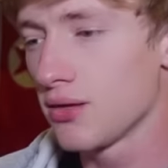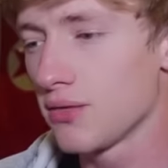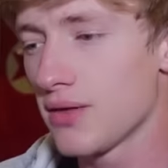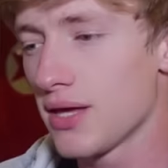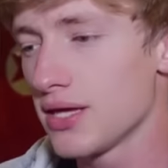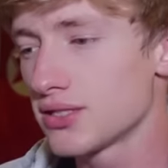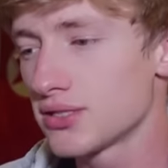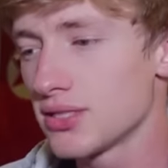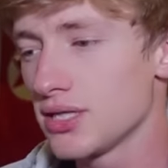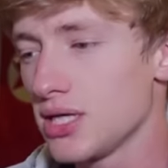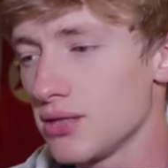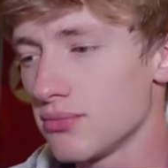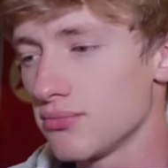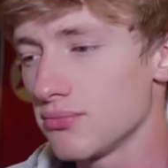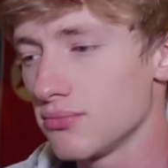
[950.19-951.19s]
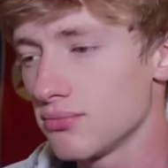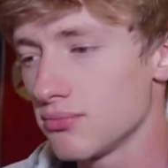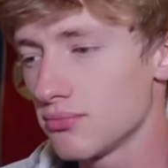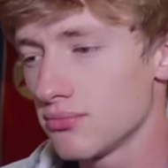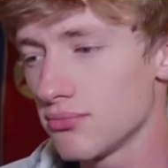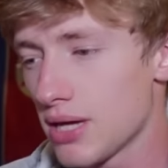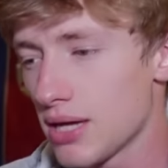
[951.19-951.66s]
They seem
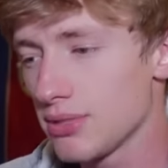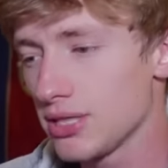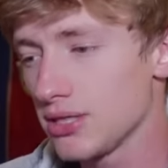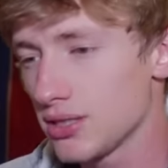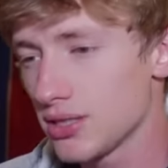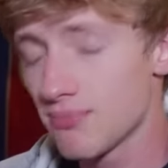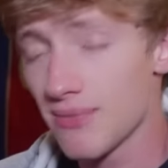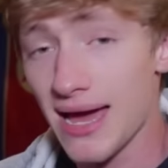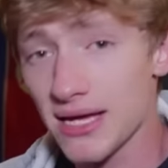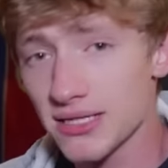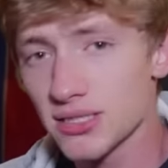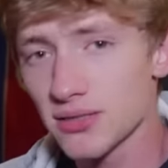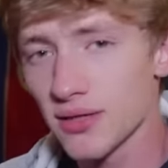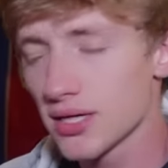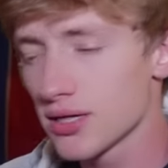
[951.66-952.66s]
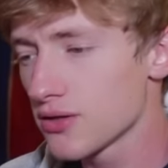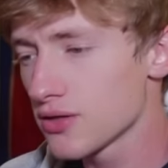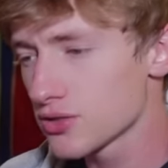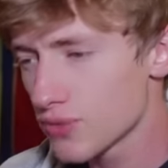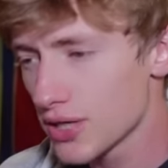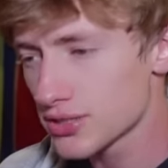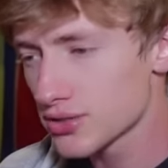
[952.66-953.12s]
maybe emasculated in these
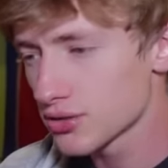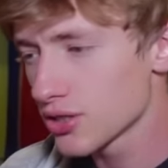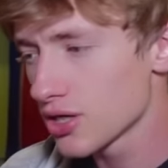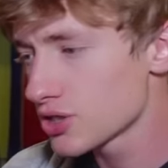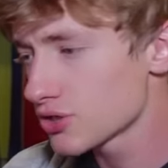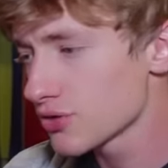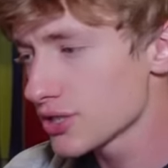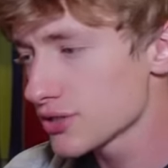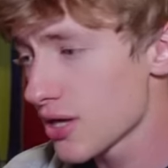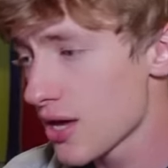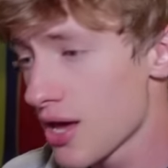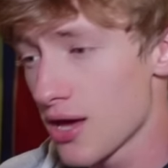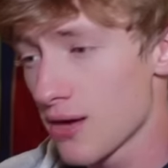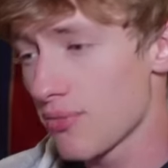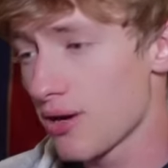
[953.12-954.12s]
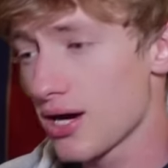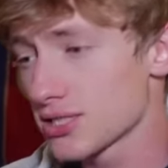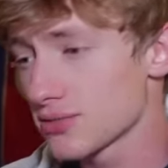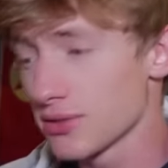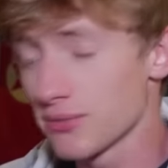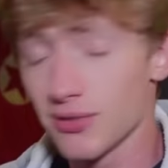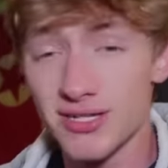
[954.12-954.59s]
Western countries,
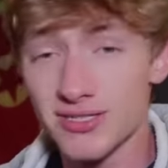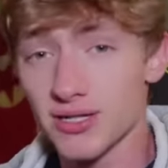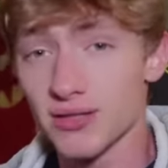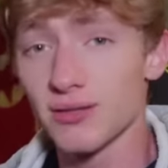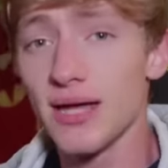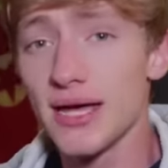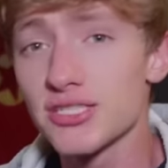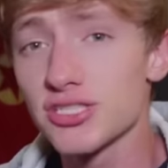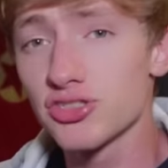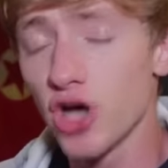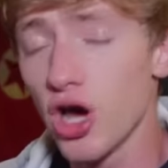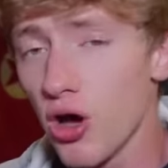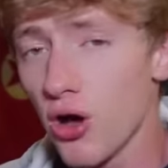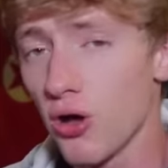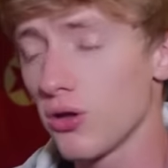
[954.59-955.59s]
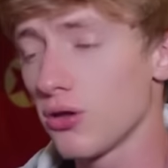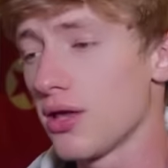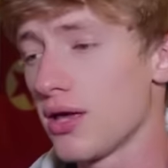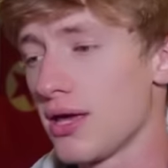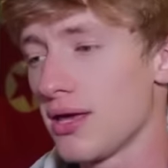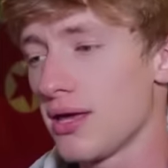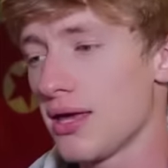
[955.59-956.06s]
possibly because they're less tall
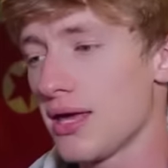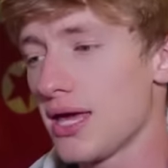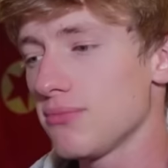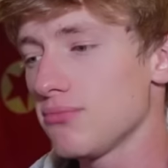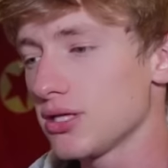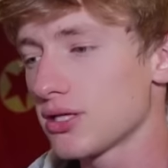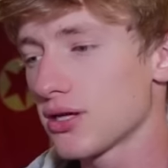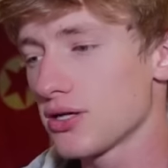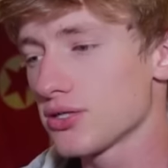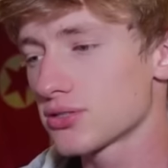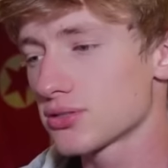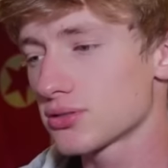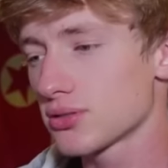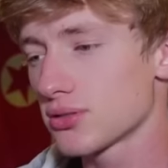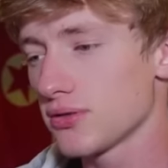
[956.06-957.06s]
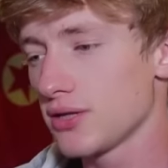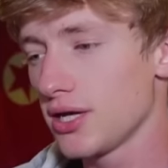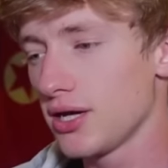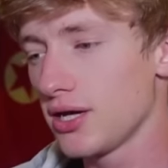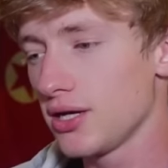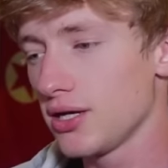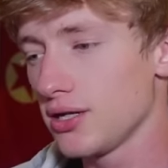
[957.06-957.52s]
and because
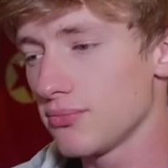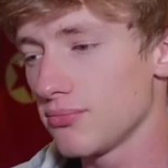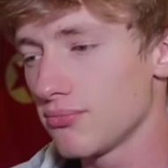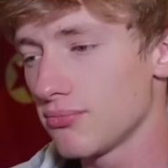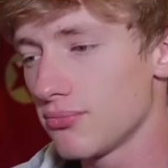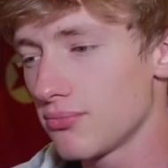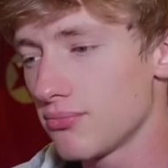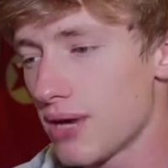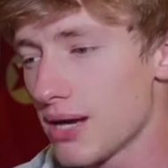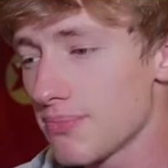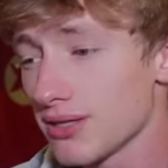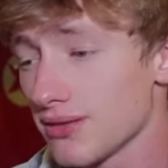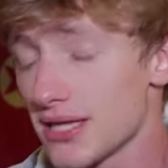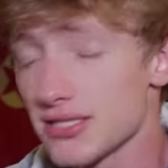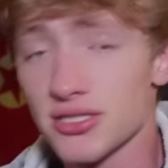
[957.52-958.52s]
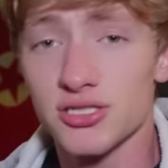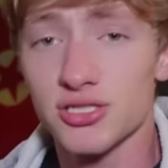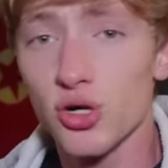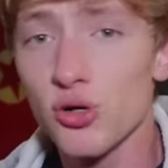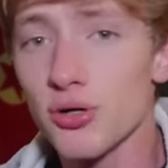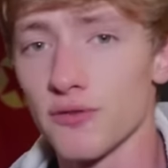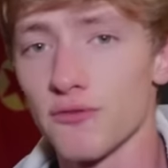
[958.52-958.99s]
they might be less
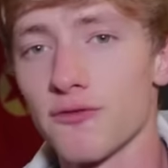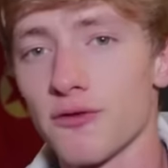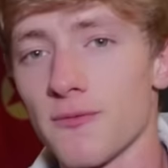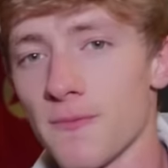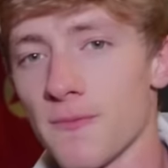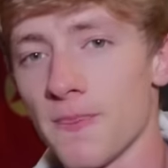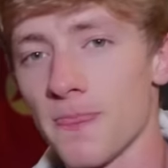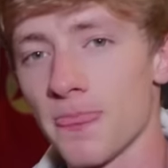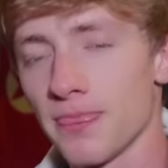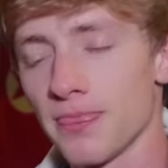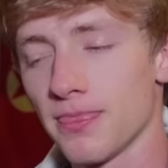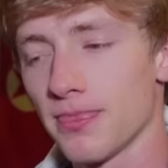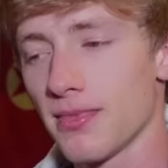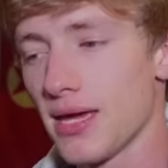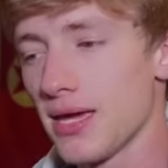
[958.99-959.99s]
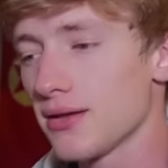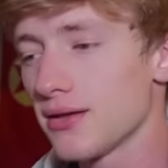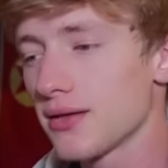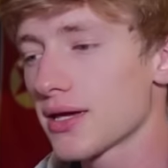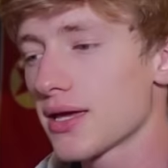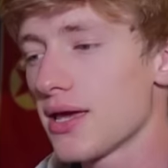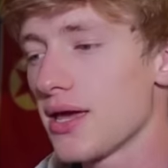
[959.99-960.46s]
assertive. And uh,
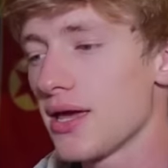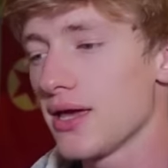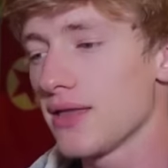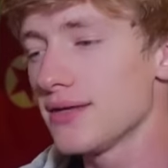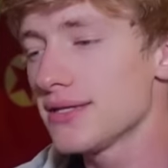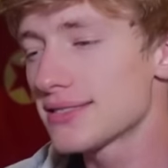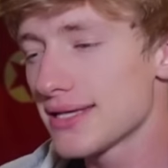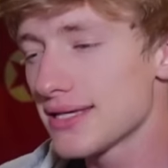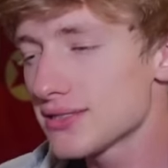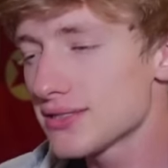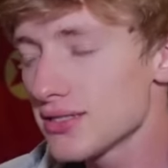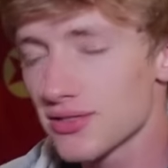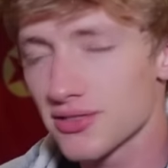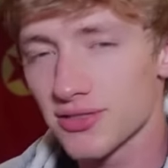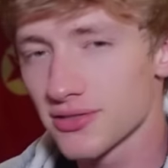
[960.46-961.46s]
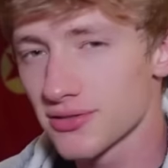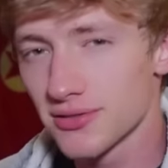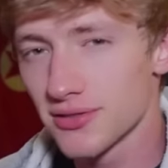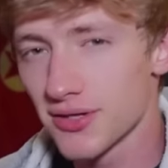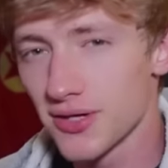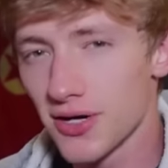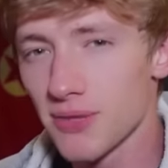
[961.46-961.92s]
like, this isn't
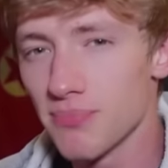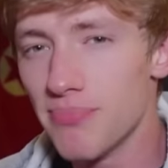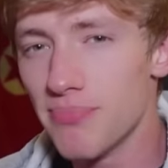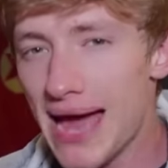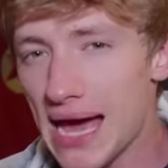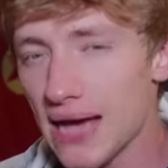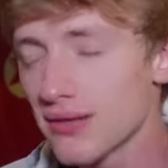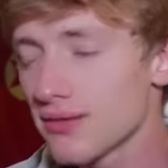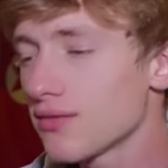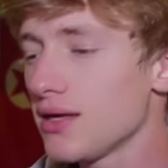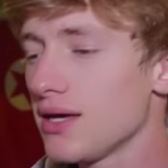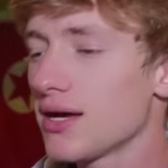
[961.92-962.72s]
a bad thing.